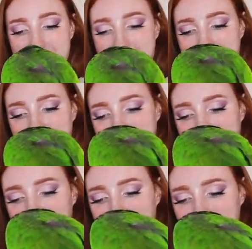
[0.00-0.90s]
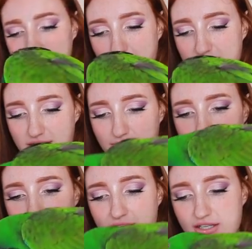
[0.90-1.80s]
Can, can you, how am I supposed to,
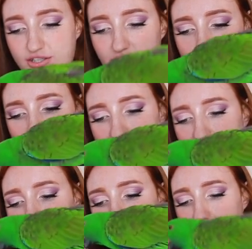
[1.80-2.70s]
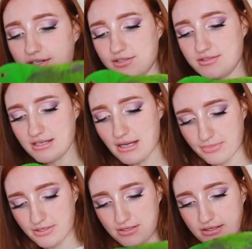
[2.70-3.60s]
excuse me, hello,
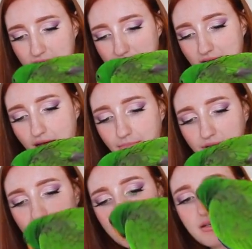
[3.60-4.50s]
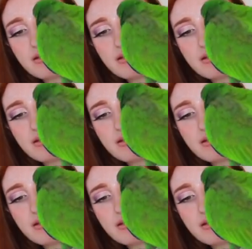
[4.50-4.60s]
up, up,